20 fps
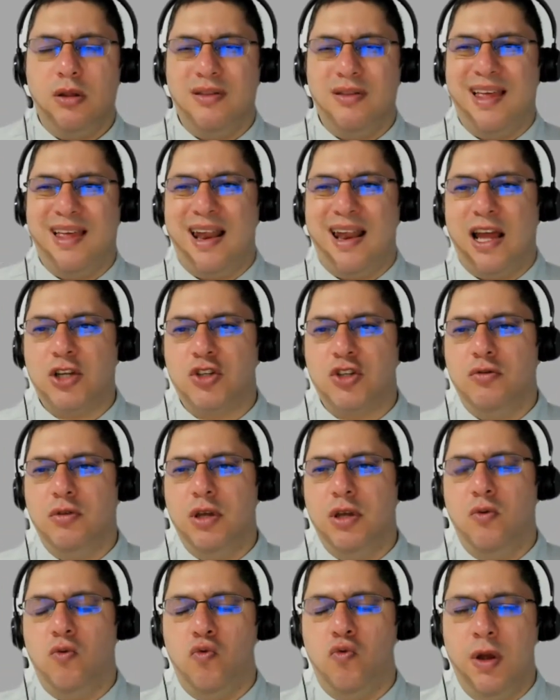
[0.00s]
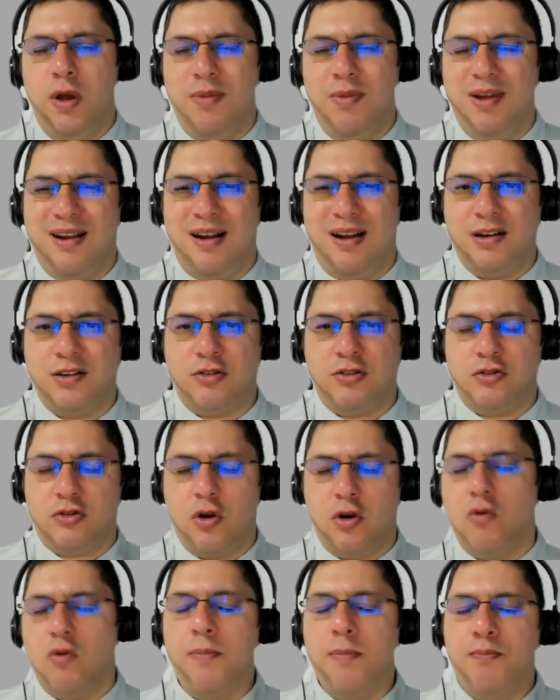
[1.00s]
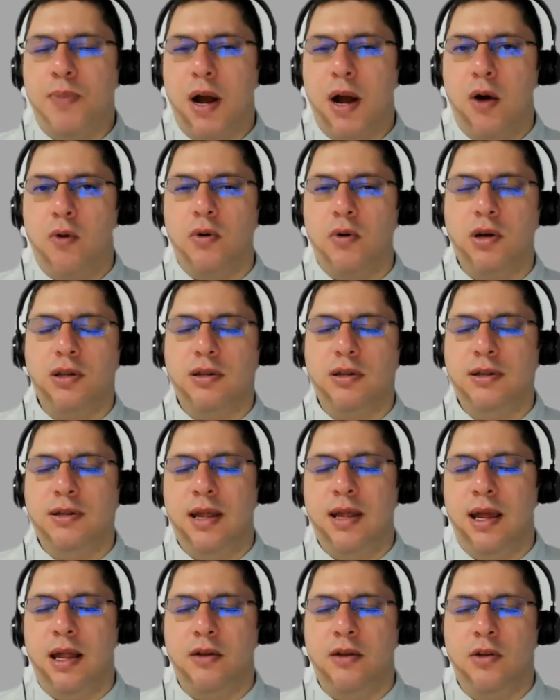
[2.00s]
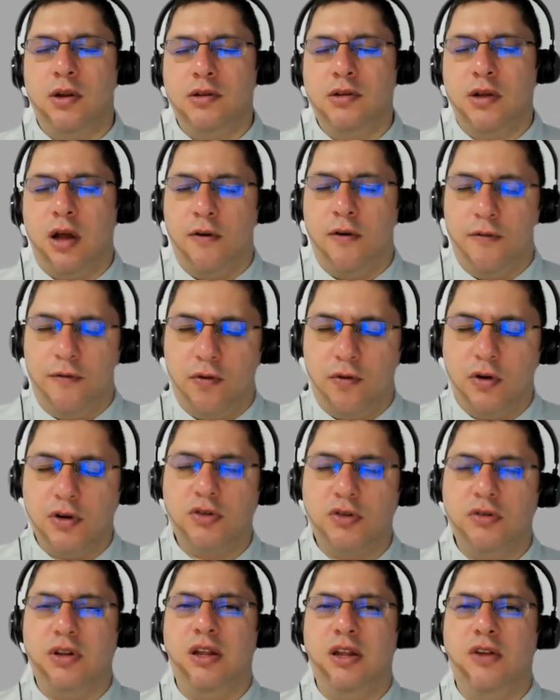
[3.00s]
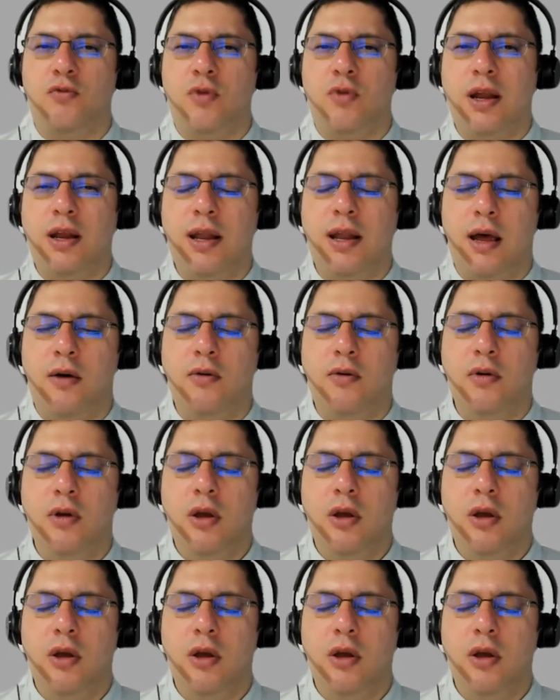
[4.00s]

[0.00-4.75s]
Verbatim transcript: that actually women are so empowered that unfortunately, right now,